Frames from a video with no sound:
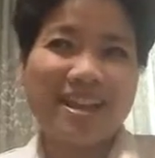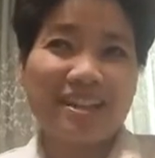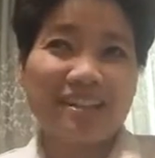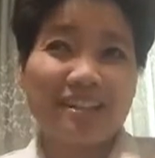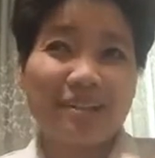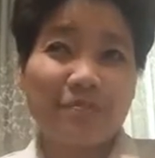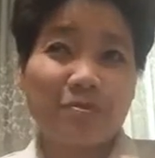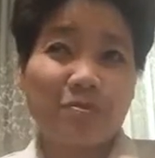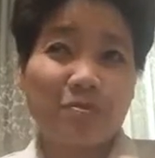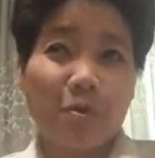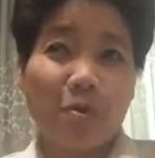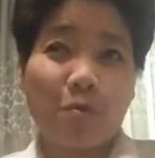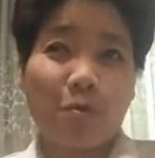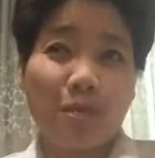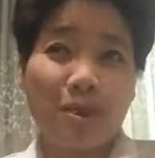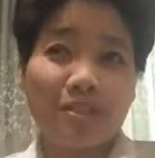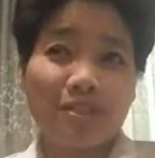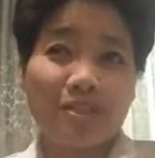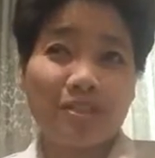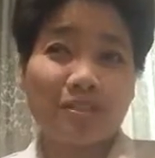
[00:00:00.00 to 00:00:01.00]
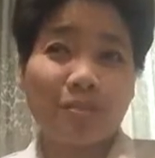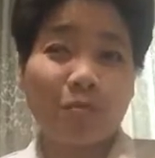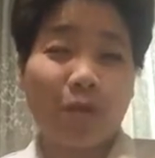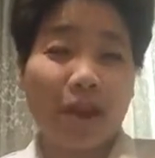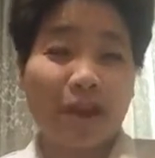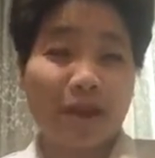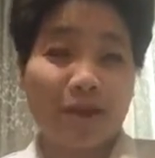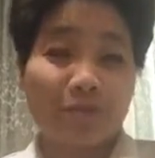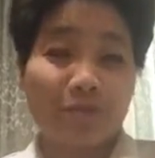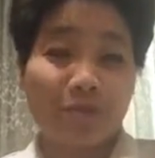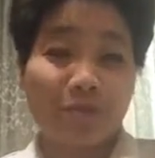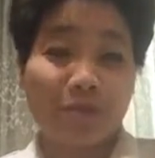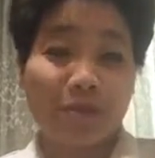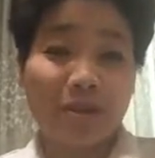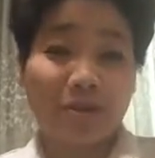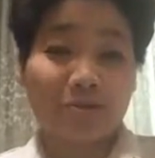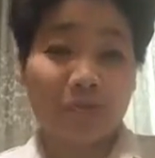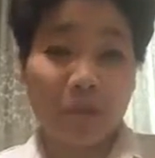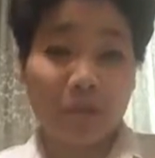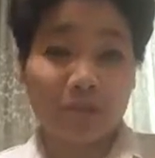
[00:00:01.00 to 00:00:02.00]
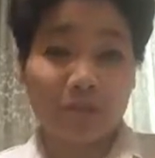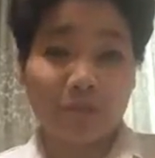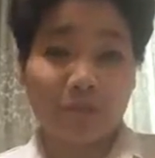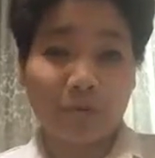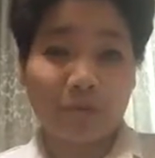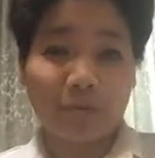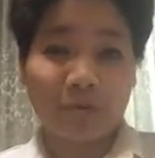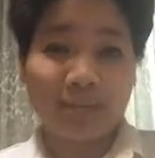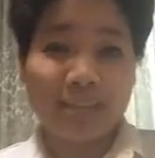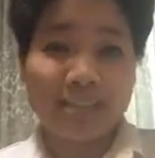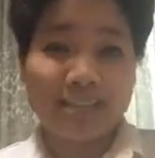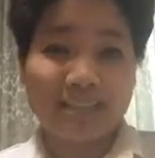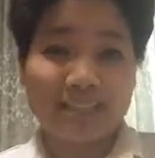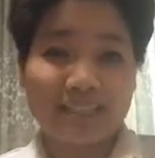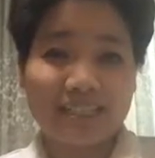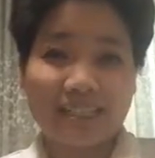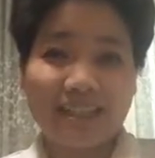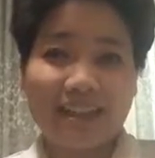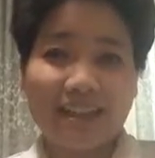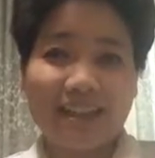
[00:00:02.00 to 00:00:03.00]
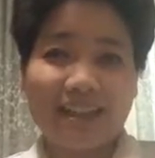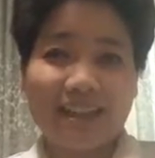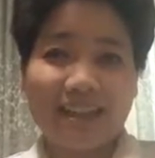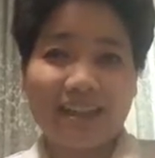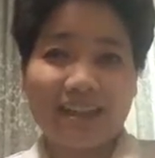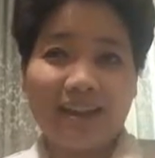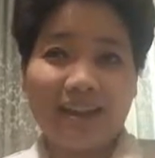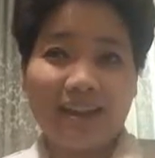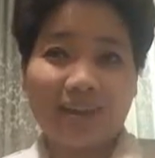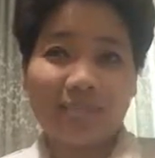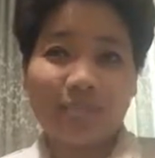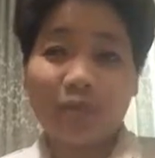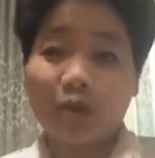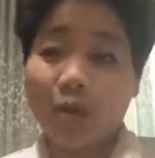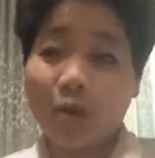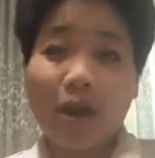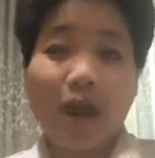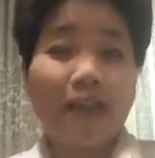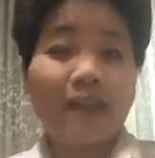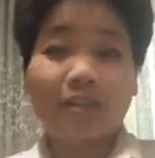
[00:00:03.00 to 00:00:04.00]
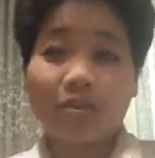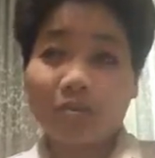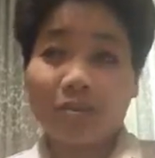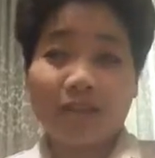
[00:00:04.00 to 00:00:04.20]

your questions. Why I'm doing multiple things. No, I don't